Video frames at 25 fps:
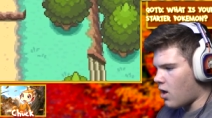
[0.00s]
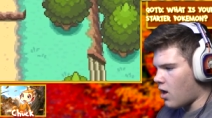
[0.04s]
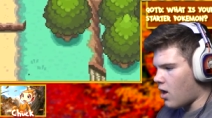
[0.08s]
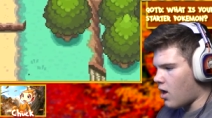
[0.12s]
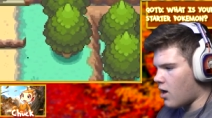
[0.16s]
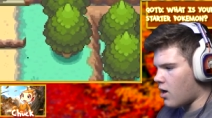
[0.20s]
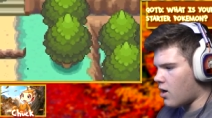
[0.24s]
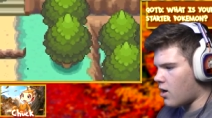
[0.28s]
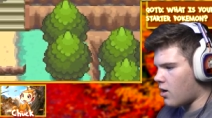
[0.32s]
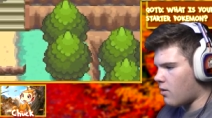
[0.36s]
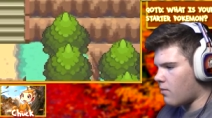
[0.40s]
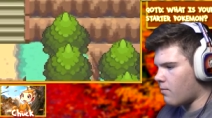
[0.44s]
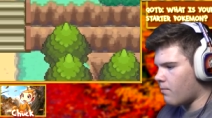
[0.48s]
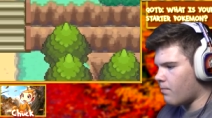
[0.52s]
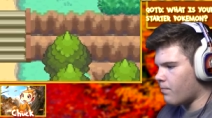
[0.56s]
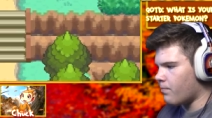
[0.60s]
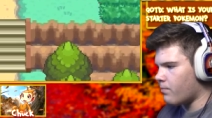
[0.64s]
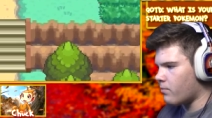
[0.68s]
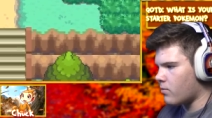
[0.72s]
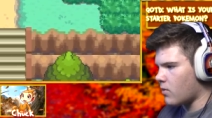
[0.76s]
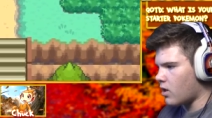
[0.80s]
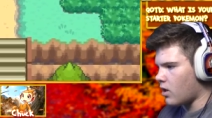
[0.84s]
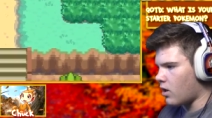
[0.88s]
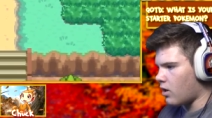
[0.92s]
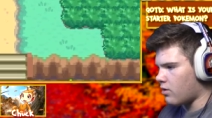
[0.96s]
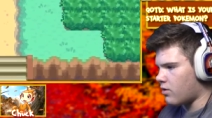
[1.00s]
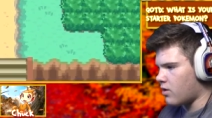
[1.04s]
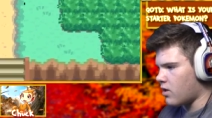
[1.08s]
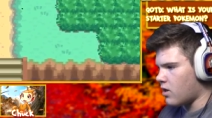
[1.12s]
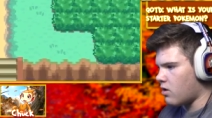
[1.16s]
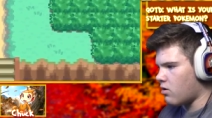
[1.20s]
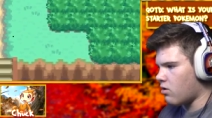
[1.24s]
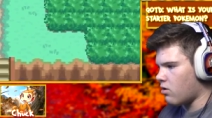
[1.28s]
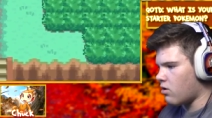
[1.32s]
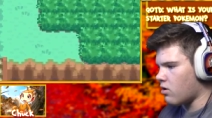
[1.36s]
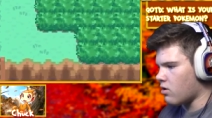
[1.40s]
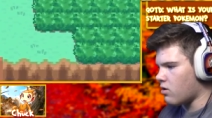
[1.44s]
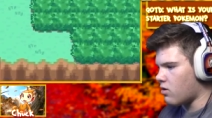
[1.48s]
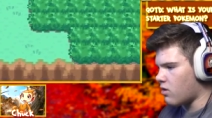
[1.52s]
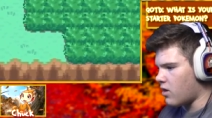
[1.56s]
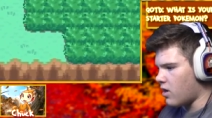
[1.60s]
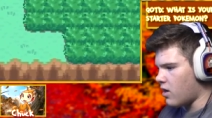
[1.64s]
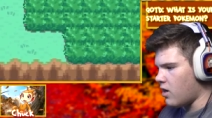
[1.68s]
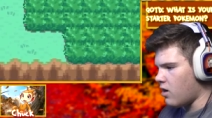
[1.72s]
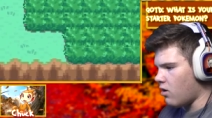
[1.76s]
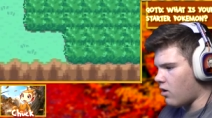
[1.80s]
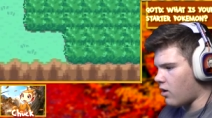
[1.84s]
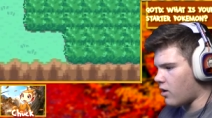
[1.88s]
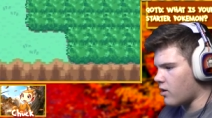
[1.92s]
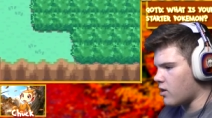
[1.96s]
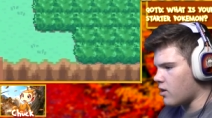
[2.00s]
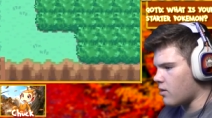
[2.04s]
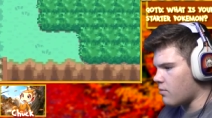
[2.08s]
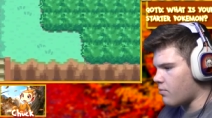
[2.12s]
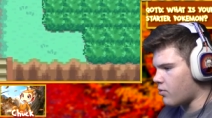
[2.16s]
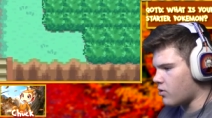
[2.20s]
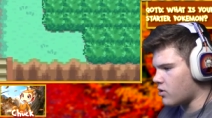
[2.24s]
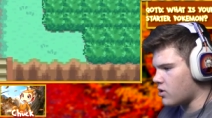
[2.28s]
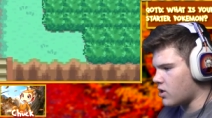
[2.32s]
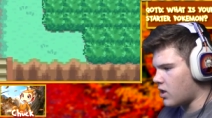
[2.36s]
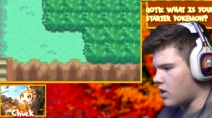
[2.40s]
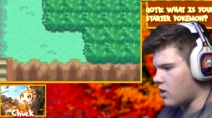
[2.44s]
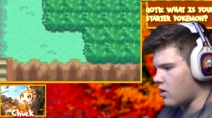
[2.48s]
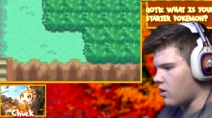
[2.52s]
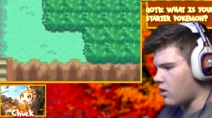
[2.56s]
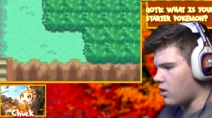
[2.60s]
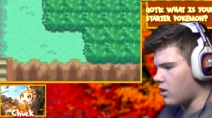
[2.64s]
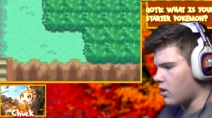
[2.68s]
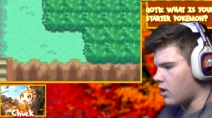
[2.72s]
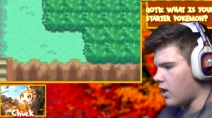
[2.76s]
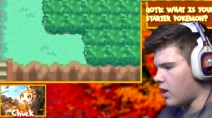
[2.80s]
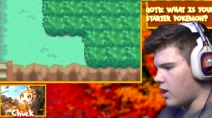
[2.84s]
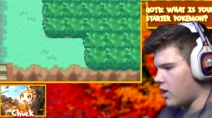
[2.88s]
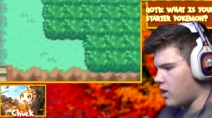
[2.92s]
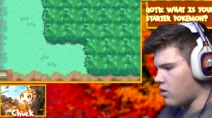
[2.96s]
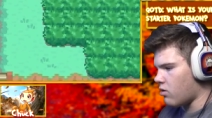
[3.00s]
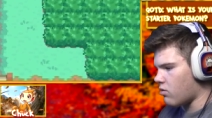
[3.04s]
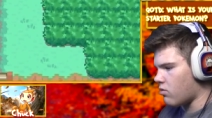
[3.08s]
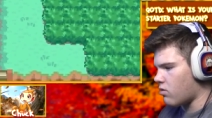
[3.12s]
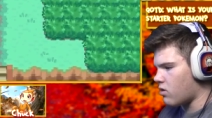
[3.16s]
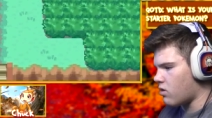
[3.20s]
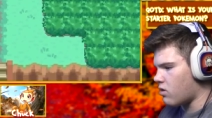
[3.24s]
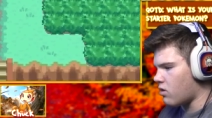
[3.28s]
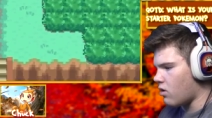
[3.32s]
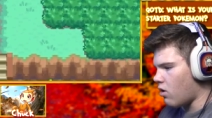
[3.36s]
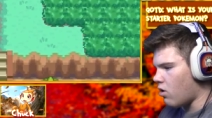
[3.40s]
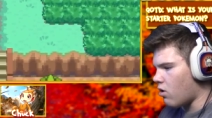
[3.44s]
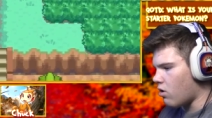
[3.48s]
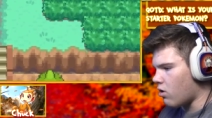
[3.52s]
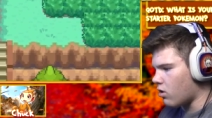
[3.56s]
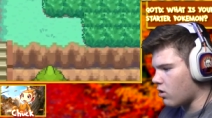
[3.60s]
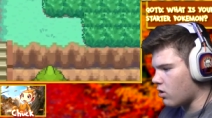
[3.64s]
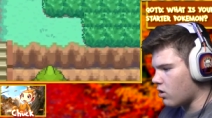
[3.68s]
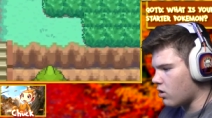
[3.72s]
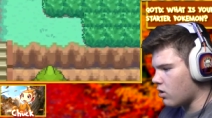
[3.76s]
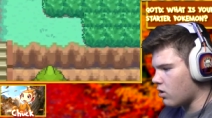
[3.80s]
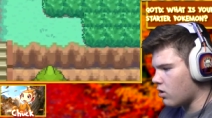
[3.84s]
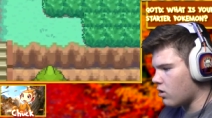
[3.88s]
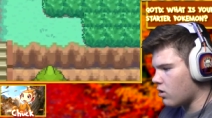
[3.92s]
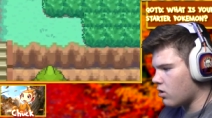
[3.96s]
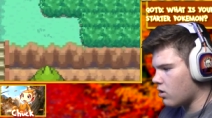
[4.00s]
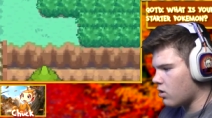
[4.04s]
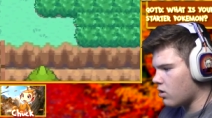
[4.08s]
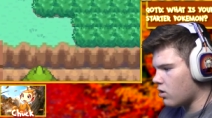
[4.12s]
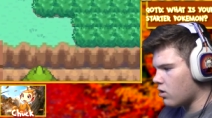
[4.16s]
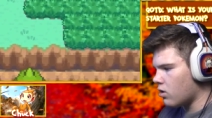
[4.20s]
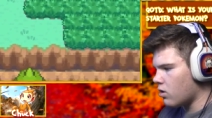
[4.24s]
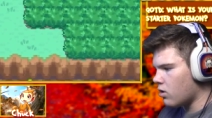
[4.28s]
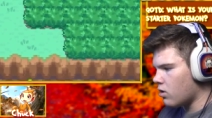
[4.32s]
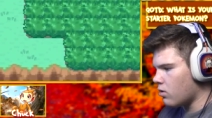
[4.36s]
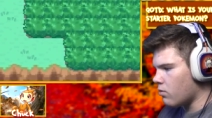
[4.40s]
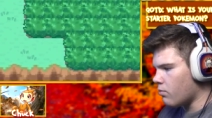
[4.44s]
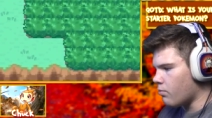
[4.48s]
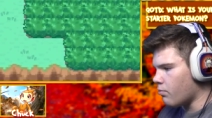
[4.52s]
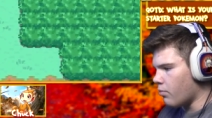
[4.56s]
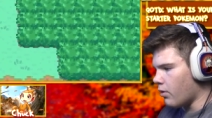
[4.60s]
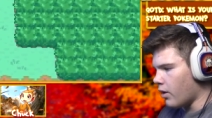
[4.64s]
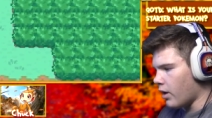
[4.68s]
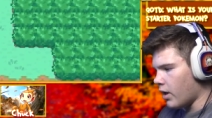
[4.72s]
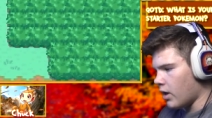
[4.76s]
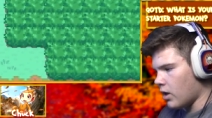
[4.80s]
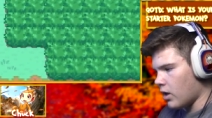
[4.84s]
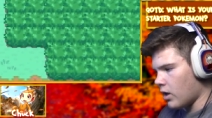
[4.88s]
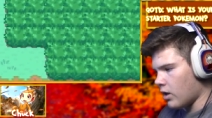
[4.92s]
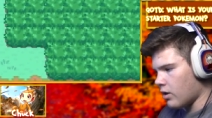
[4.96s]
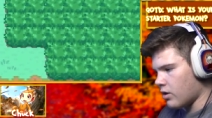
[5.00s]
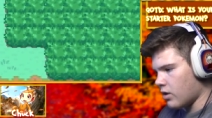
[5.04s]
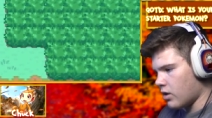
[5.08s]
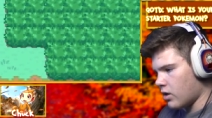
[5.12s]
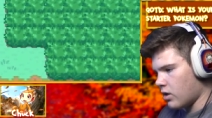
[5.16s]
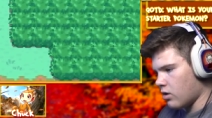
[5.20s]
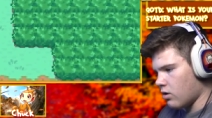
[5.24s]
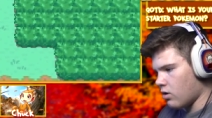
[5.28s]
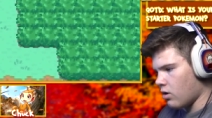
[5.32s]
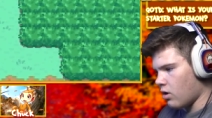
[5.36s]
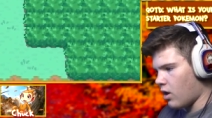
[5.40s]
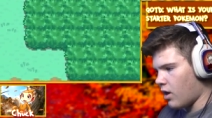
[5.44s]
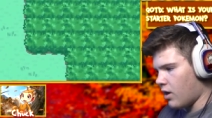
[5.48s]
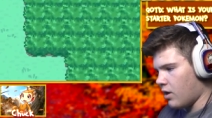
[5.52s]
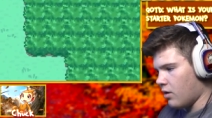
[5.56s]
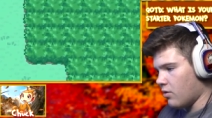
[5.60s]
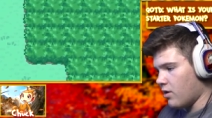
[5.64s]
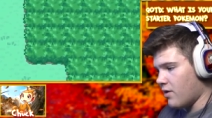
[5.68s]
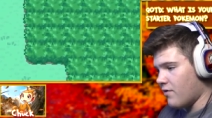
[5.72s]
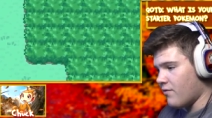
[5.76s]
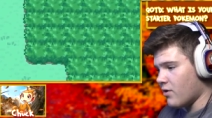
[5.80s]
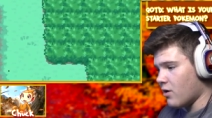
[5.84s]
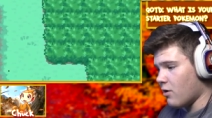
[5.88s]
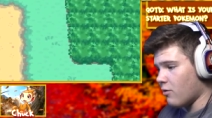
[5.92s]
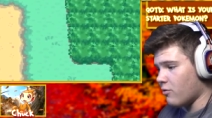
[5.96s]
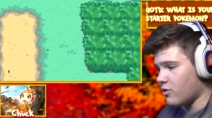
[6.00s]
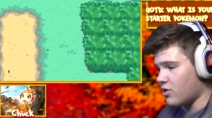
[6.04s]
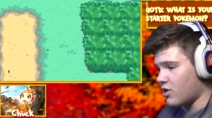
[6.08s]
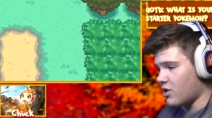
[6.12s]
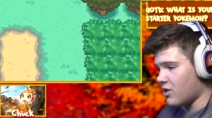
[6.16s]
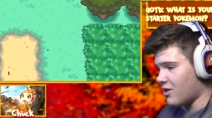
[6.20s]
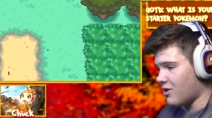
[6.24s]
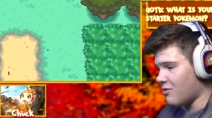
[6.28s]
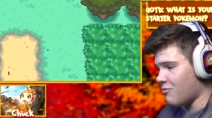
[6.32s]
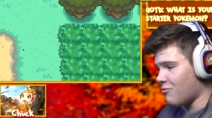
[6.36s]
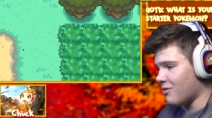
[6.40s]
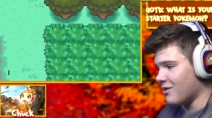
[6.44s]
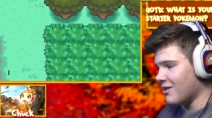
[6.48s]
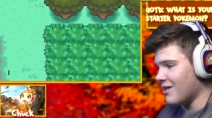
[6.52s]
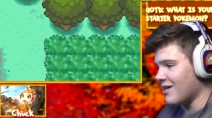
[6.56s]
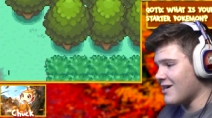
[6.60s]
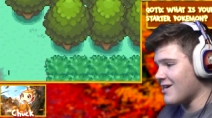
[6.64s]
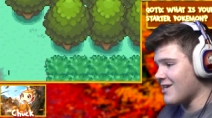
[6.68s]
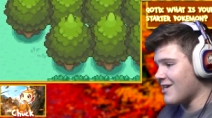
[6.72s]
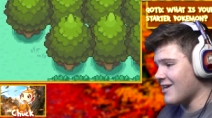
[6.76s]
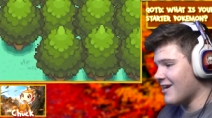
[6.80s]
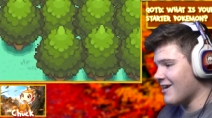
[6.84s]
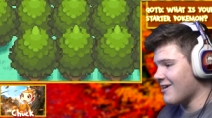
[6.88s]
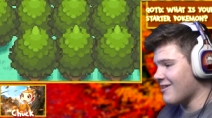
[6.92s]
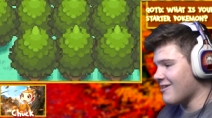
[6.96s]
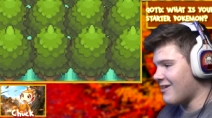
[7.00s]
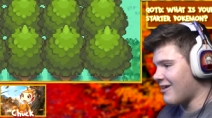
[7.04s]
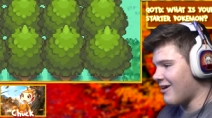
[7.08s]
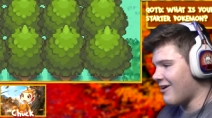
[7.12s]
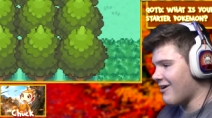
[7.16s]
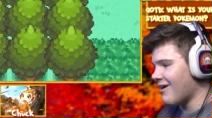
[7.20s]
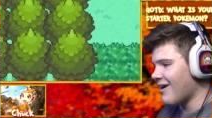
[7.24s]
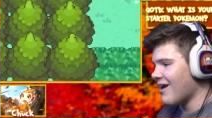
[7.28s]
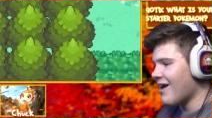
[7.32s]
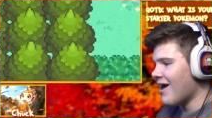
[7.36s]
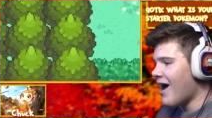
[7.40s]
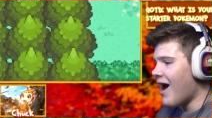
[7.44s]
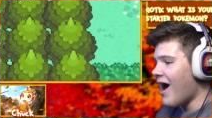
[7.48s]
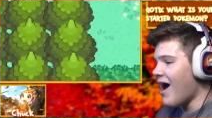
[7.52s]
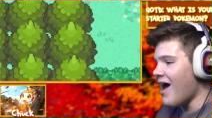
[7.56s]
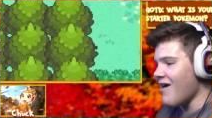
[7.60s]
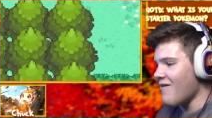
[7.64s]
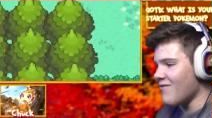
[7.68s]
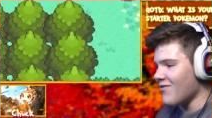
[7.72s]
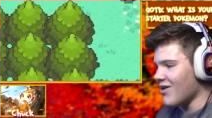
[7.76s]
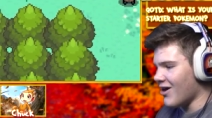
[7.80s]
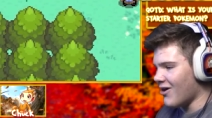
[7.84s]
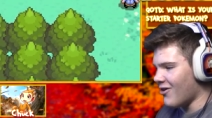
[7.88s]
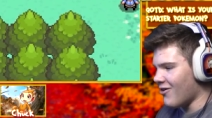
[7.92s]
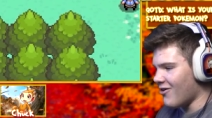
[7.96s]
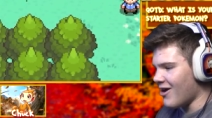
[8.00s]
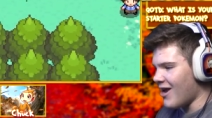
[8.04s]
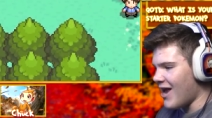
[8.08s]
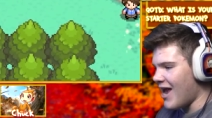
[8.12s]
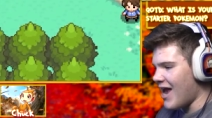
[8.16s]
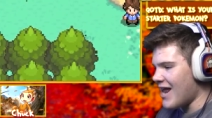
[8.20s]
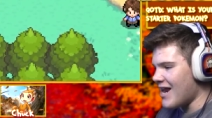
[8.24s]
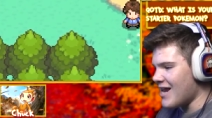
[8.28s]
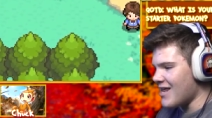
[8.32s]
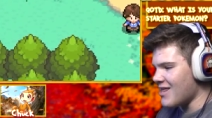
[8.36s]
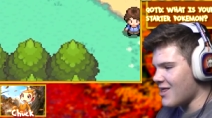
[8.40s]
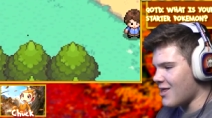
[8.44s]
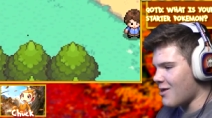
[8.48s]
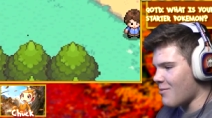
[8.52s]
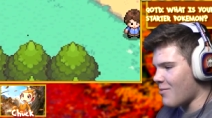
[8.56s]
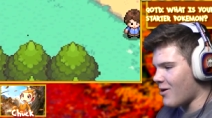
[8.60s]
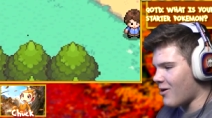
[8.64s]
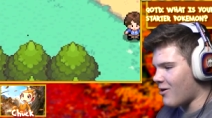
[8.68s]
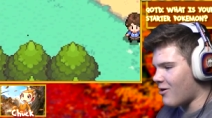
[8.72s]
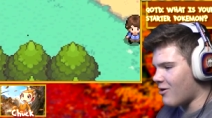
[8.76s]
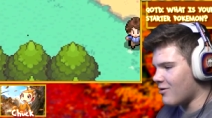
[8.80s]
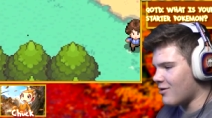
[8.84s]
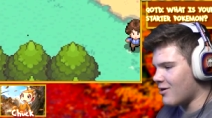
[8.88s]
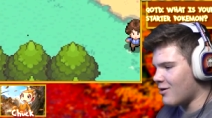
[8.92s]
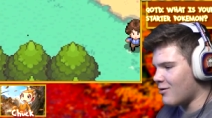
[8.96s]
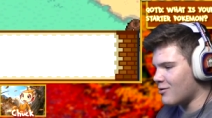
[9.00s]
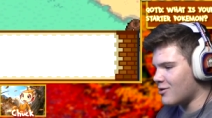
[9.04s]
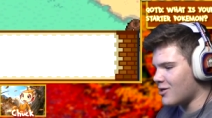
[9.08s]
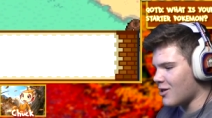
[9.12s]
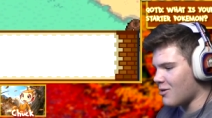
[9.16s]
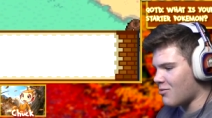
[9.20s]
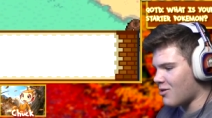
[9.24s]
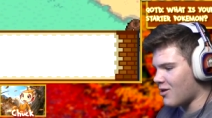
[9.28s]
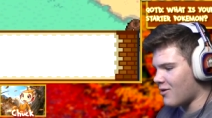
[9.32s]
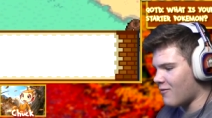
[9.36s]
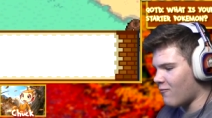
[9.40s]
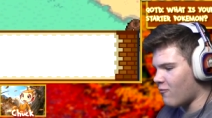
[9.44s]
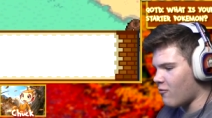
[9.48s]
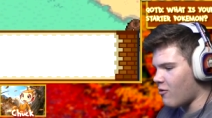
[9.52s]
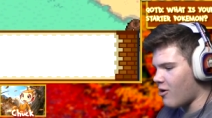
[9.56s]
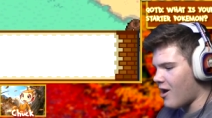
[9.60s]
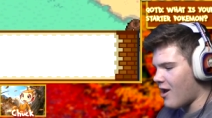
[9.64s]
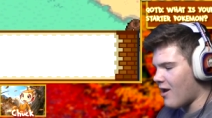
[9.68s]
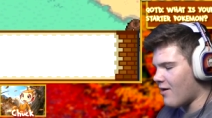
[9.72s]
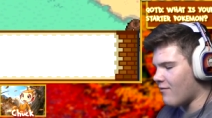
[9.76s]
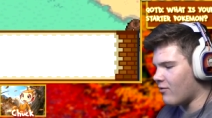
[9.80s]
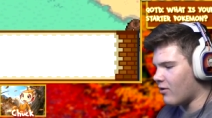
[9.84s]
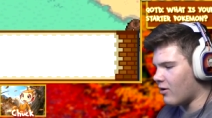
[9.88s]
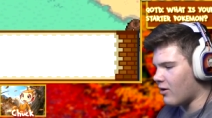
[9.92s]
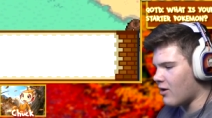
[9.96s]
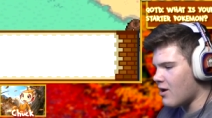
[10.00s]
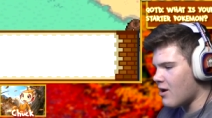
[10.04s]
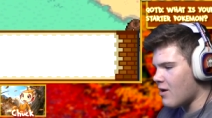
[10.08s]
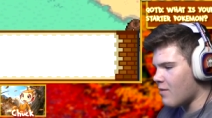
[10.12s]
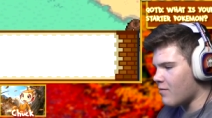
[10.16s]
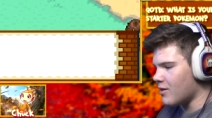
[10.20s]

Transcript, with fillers: Um, I think you're a good singer. I didn't particularly like your song, but I think I don't even know if she's released another song. I have not heard anything about Carly Jepsen forever.